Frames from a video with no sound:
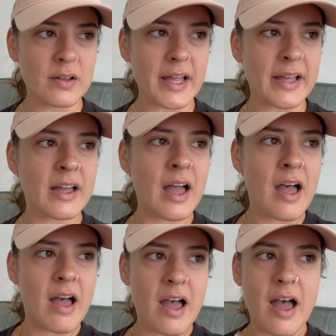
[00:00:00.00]
Like,
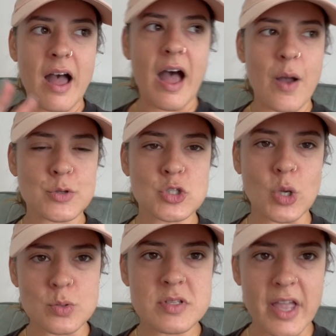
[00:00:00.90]
I was
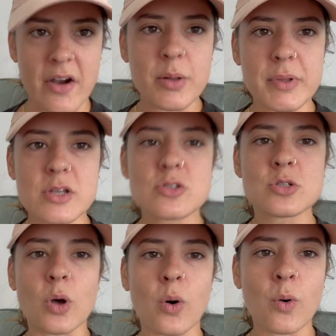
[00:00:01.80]
so scared of being
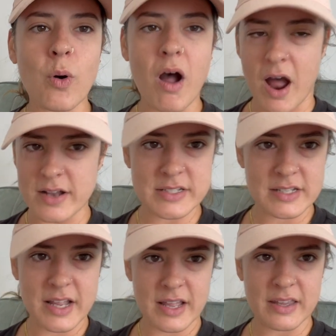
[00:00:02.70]
so hot today,